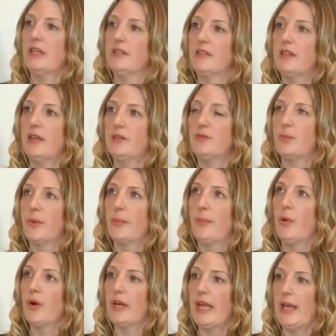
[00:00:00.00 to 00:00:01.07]
it, the
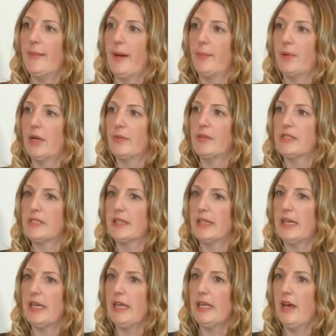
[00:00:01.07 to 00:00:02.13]
report came out pretty
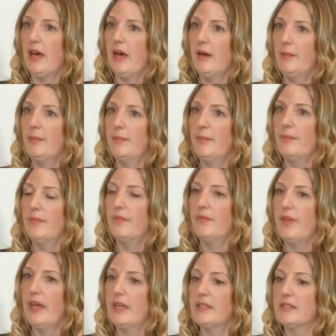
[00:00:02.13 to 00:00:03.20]
recently um,
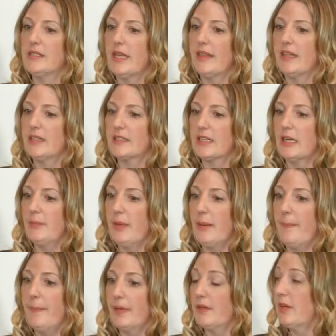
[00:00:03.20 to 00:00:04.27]
that said that it's going to be
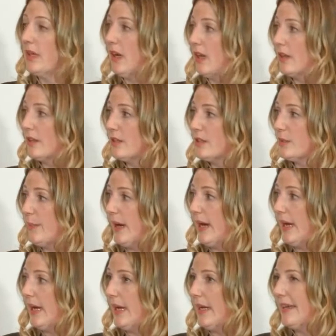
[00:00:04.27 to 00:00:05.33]
a billion dollars
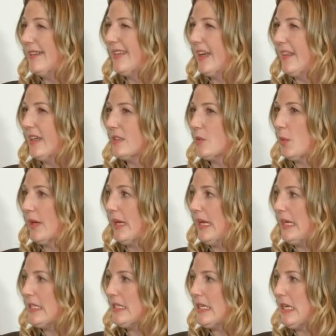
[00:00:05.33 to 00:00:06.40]
by I think
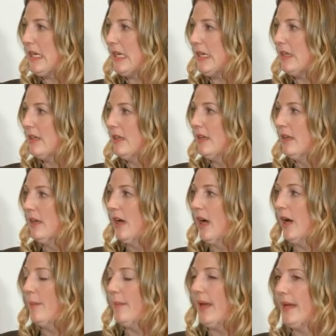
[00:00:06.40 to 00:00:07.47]
2018.
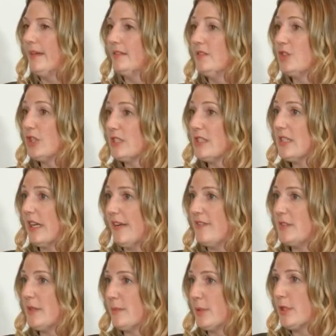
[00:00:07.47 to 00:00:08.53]
Um, and just to give
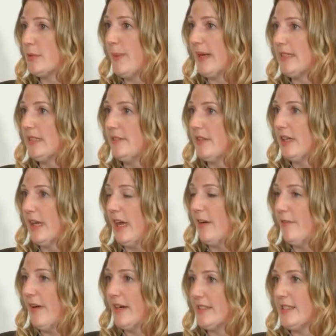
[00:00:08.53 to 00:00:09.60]
some perspective on how
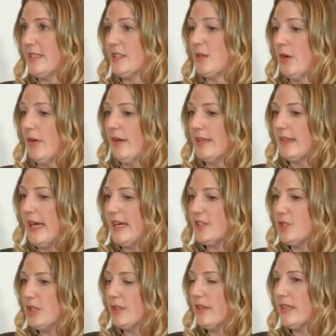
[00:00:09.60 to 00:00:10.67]
fast that's growing,
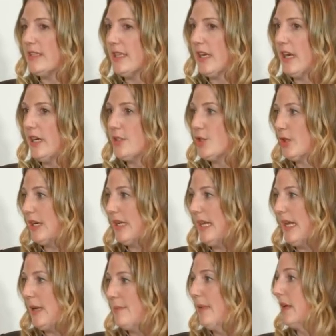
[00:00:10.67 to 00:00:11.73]
last year they said 108
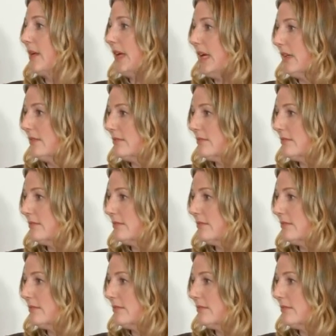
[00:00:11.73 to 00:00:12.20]
million.